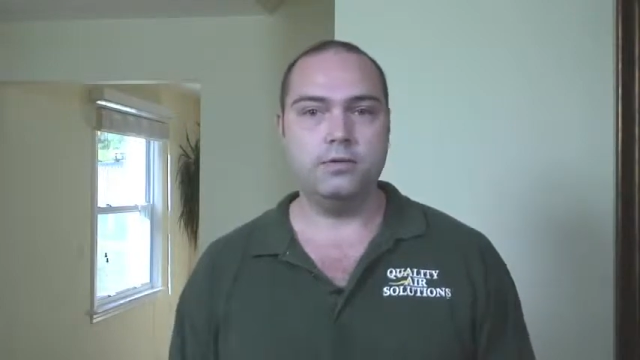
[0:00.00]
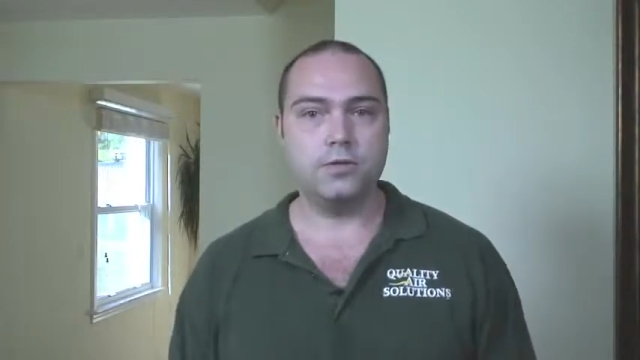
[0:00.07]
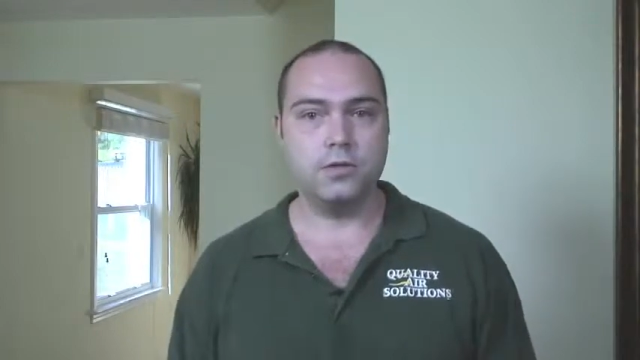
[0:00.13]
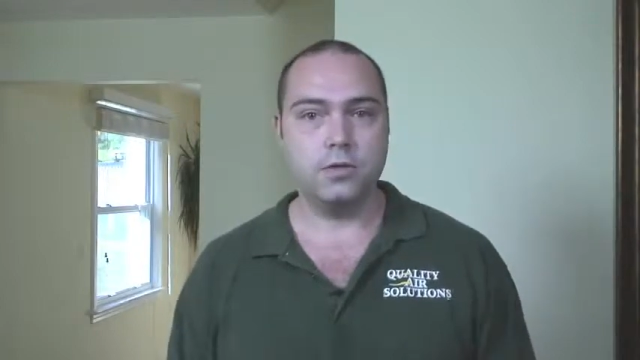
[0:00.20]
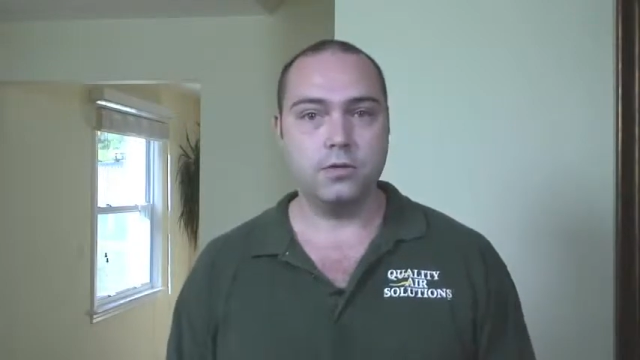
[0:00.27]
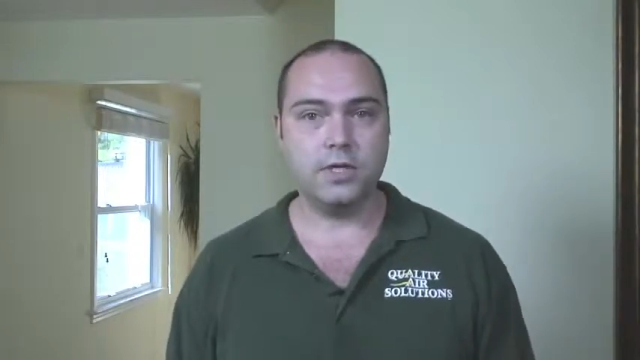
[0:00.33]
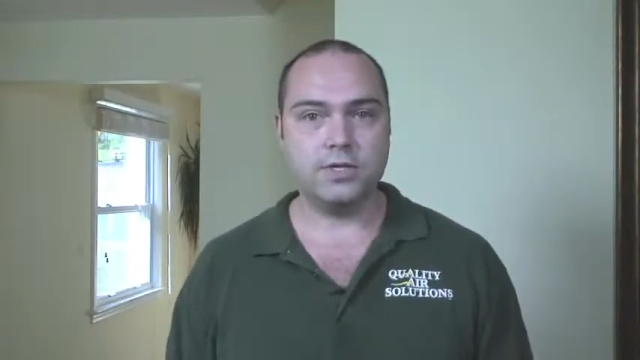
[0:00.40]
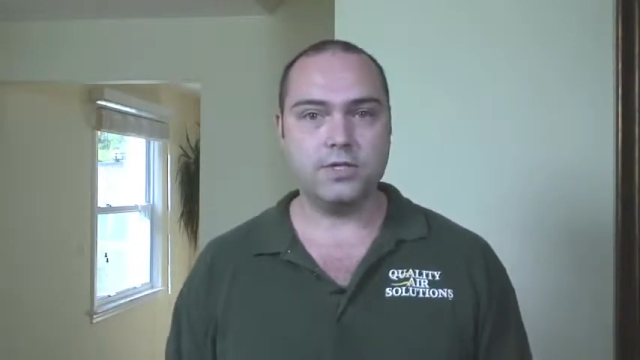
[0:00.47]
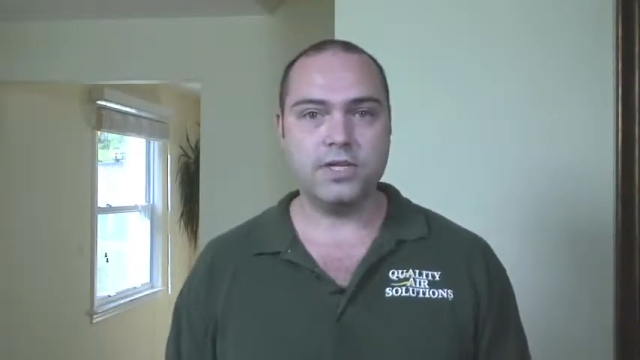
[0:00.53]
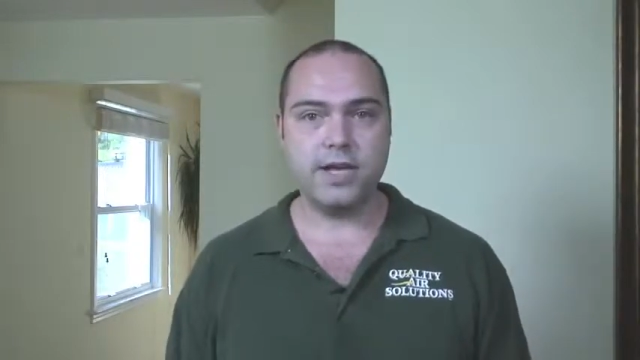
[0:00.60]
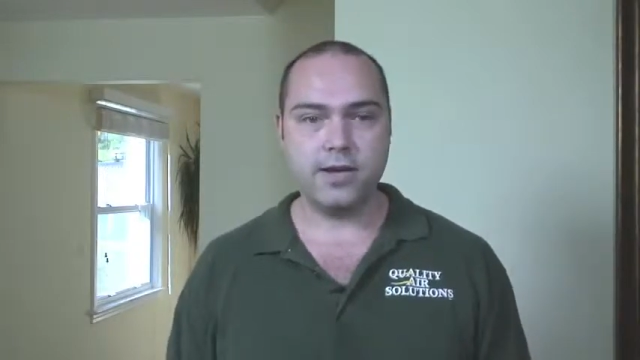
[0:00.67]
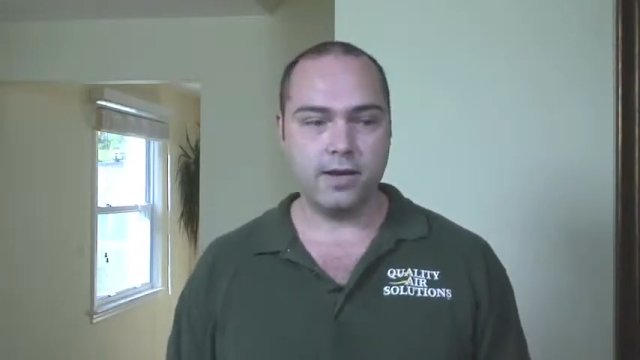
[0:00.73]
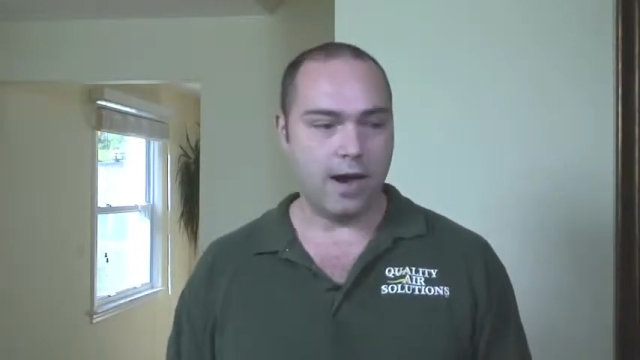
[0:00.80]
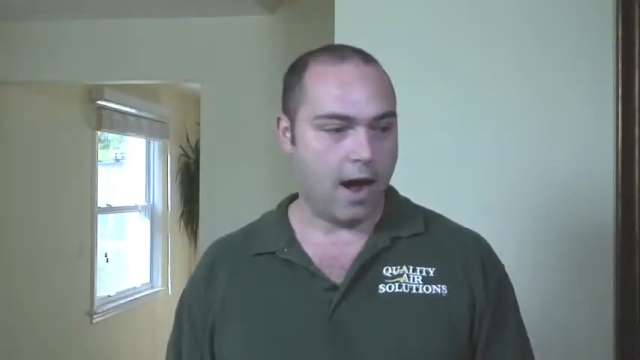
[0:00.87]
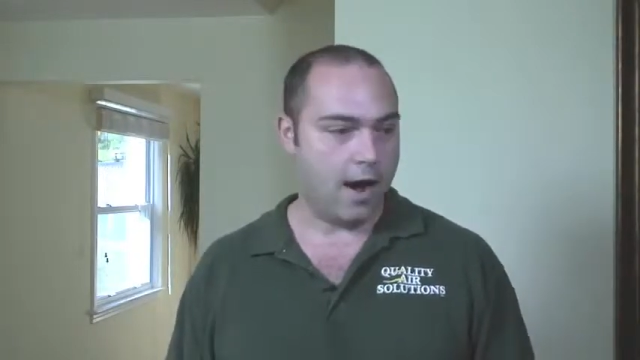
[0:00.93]
So let's
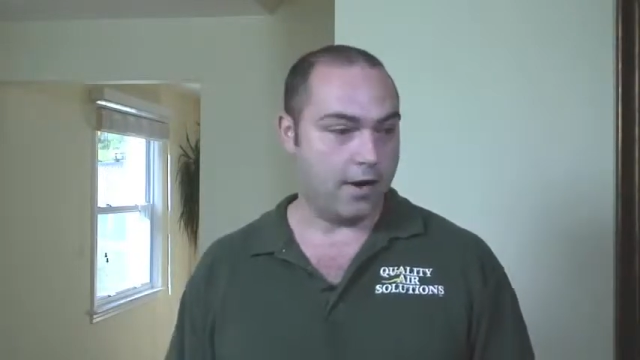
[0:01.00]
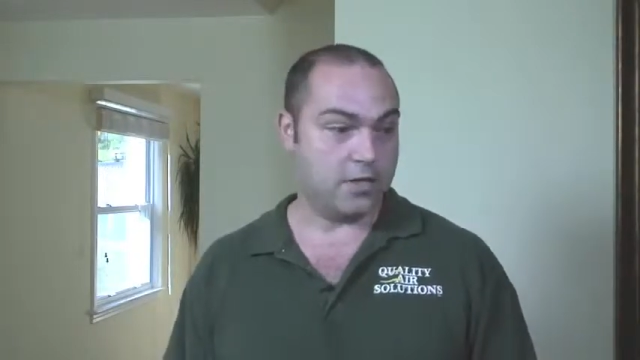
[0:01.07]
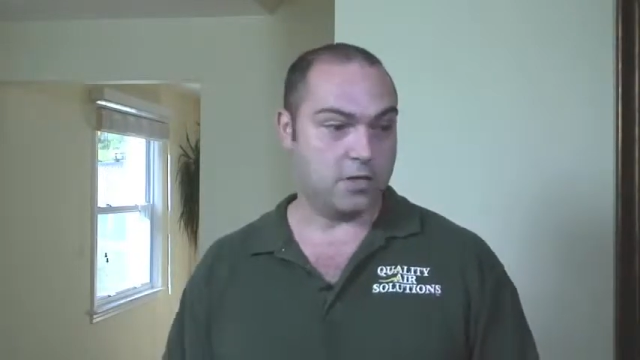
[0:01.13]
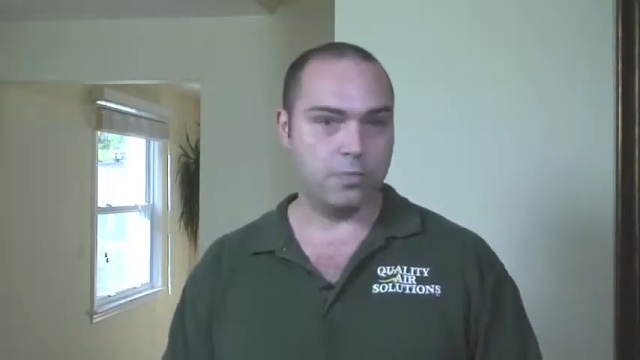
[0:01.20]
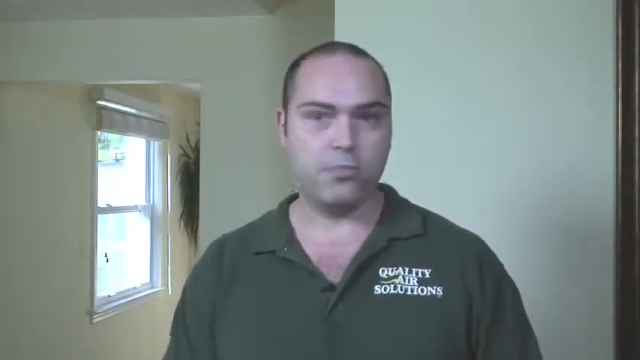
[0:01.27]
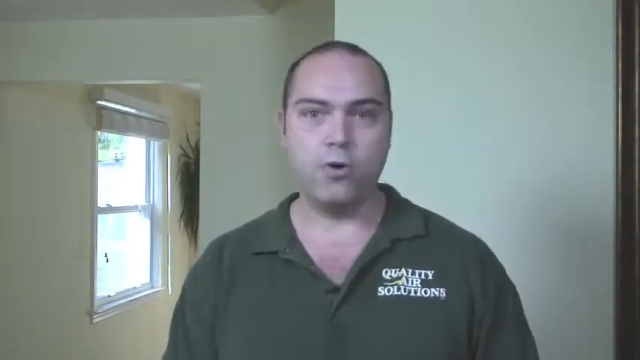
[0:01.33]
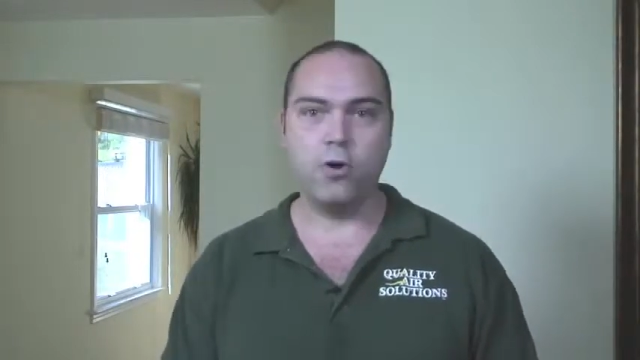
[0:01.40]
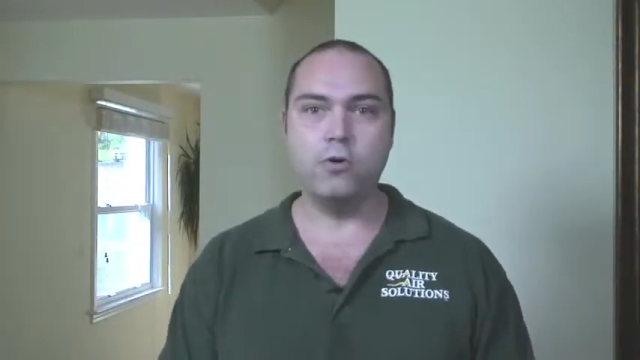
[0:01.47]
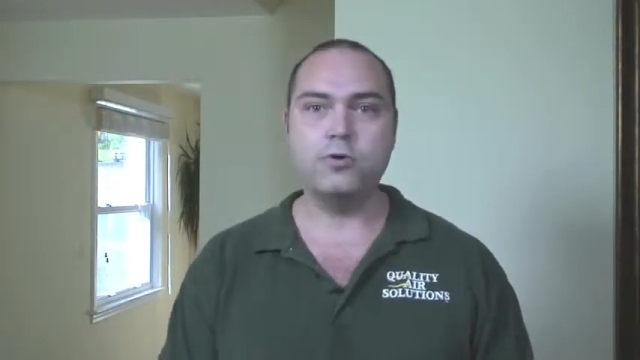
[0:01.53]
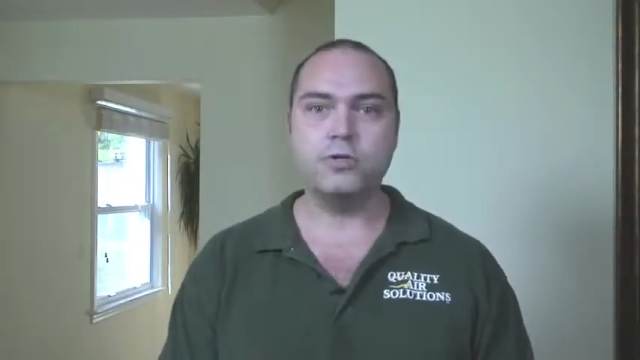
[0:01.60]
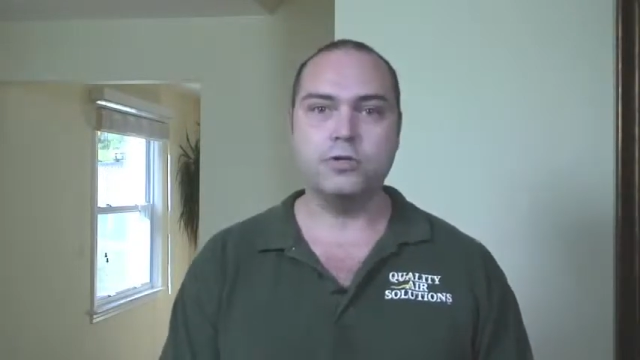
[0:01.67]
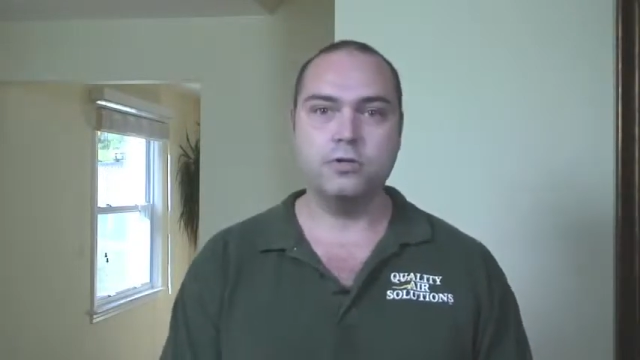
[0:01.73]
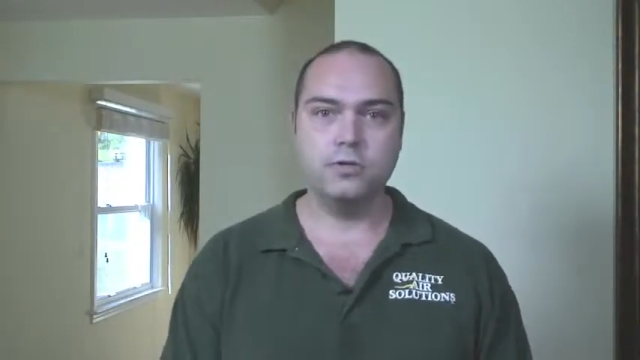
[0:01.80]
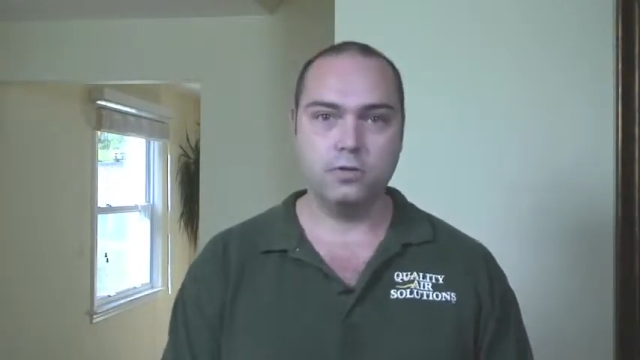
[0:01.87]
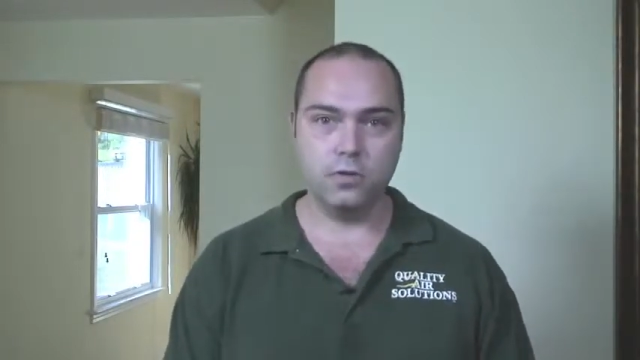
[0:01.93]
take an honest
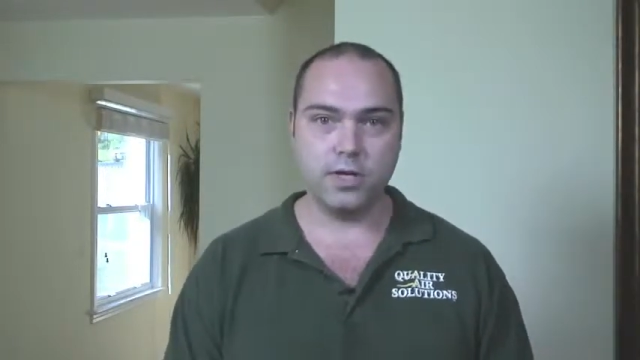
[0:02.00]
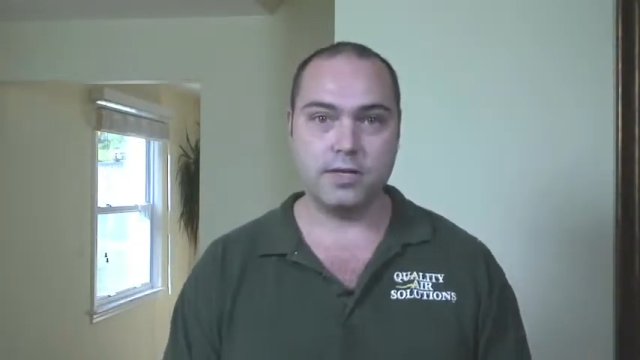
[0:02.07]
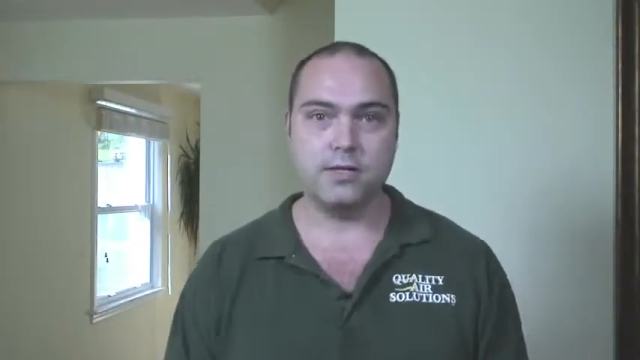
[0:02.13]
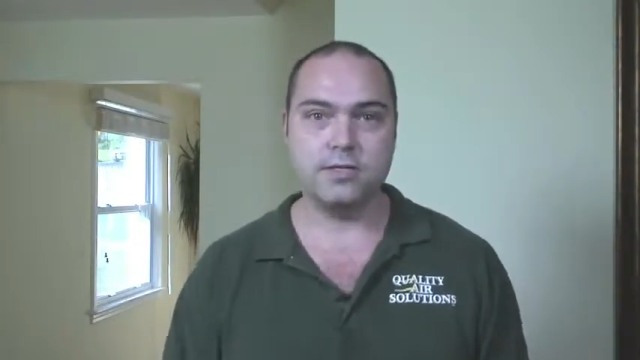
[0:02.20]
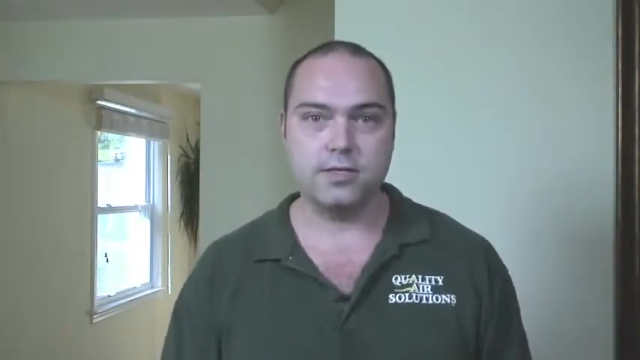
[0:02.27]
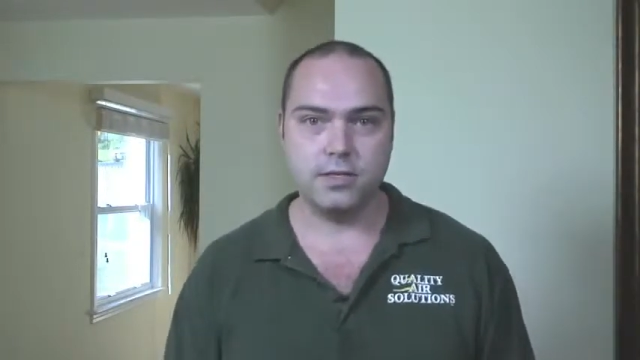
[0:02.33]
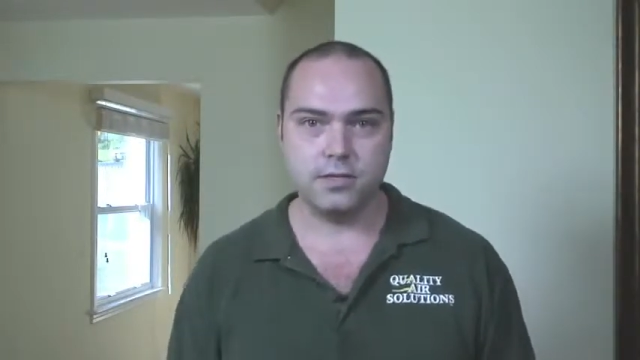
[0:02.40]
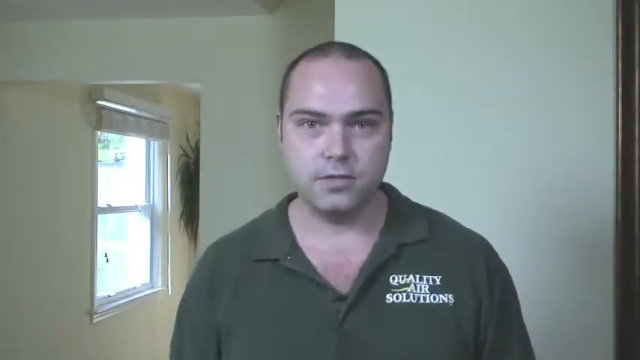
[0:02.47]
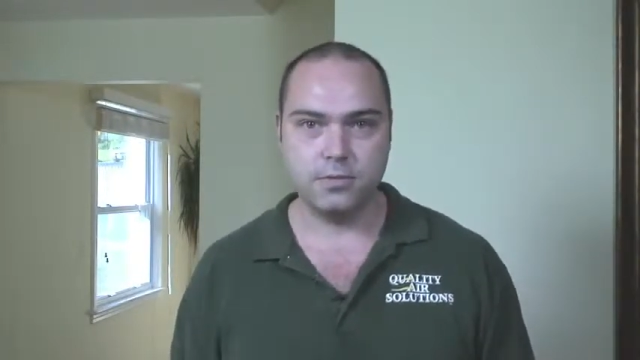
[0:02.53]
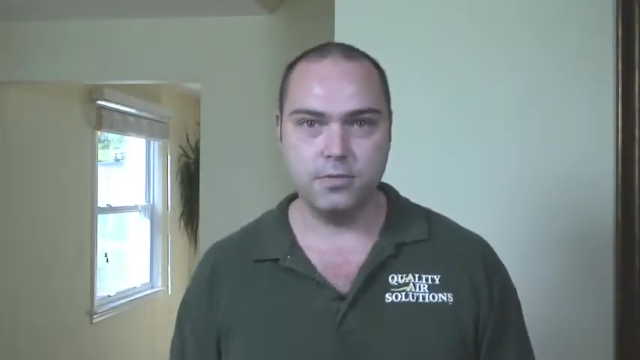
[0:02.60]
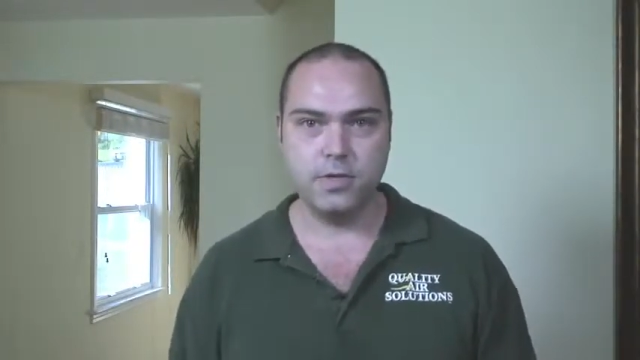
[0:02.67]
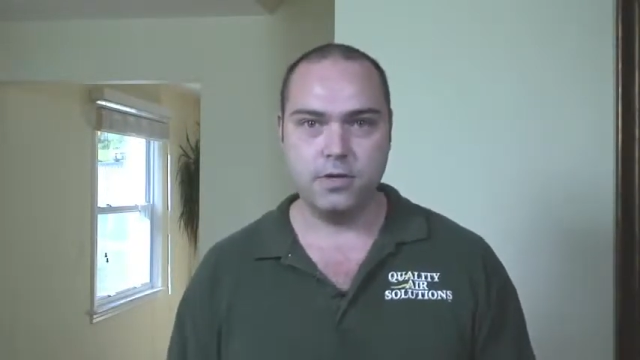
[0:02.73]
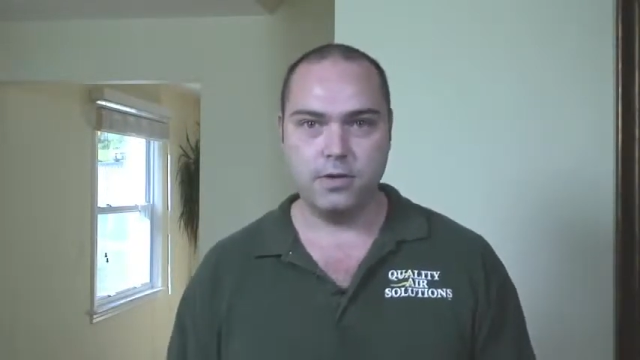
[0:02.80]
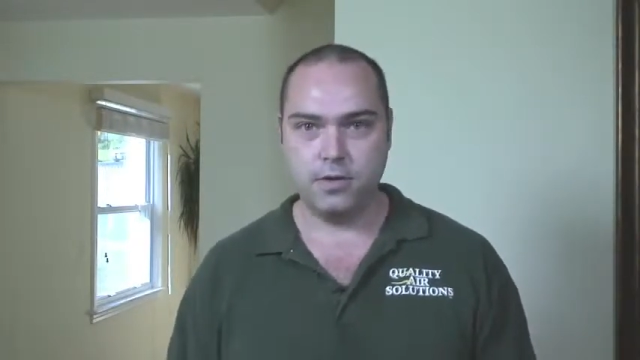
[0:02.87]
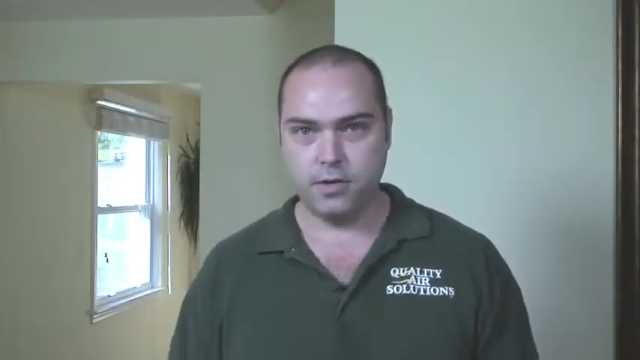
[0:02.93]
approach, look at the system,